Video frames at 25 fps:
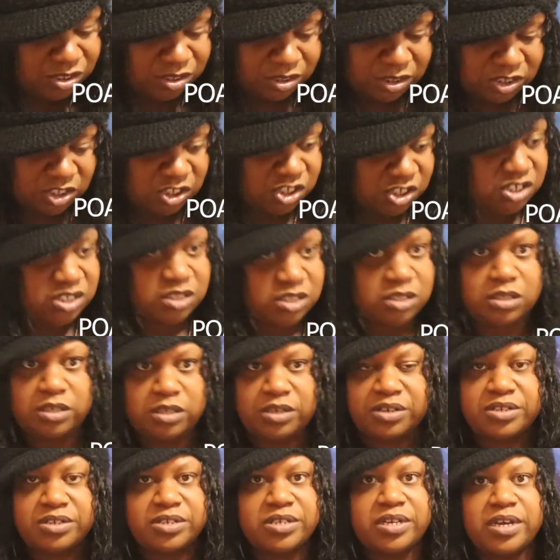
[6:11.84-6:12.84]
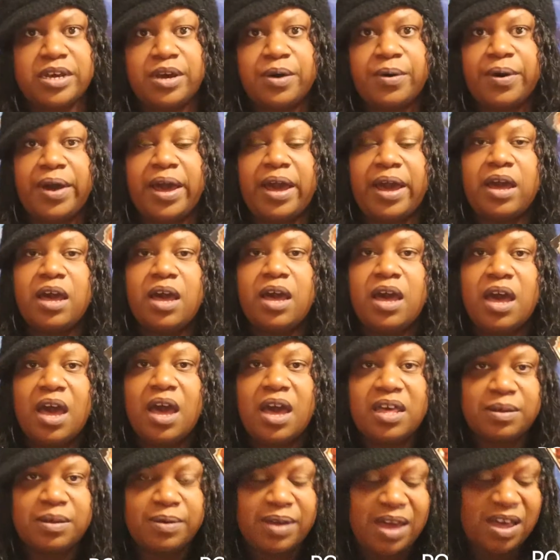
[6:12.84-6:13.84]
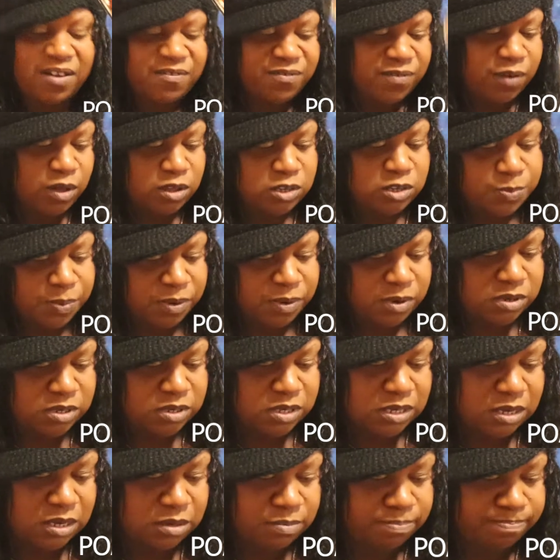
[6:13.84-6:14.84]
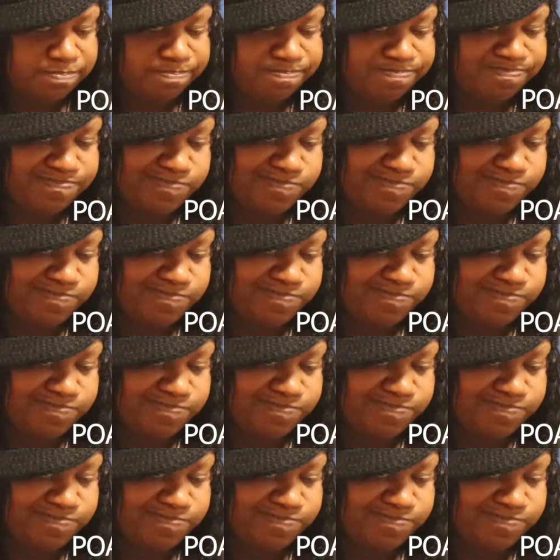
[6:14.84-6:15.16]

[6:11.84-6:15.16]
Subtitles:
Seriously? Okay. And then we have false person.